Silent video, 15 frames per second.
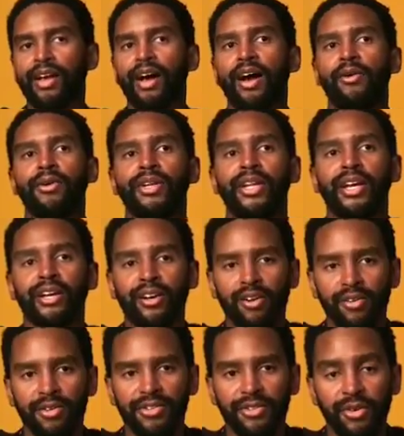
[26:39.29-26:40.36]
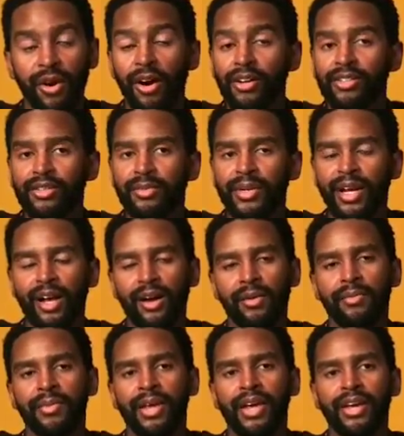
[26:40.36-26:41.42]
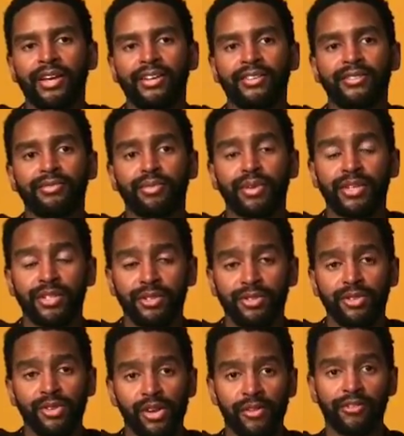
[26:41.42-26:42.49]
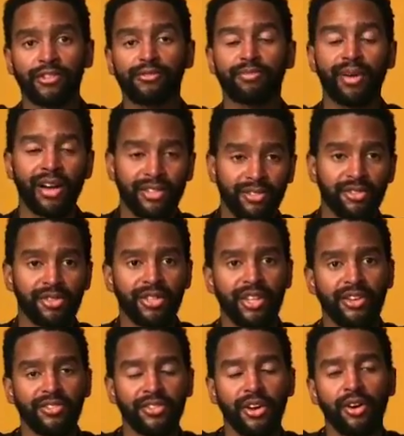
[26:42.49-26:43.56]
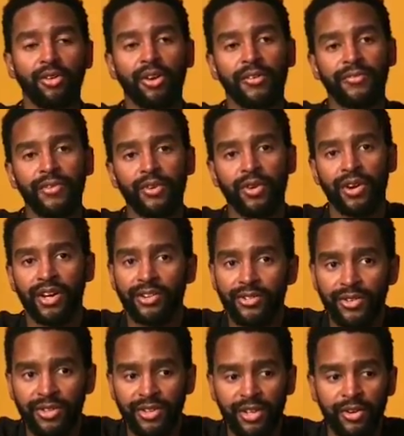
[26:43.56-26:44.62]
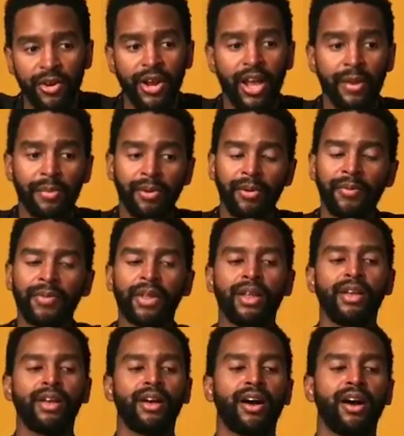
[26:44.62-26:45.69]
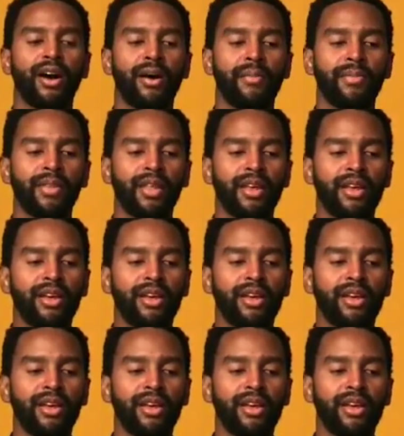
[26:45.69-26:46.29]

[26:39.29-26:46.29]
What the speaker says: I would encourage you all to become a producer level sponsor to that show if you're interested or able. To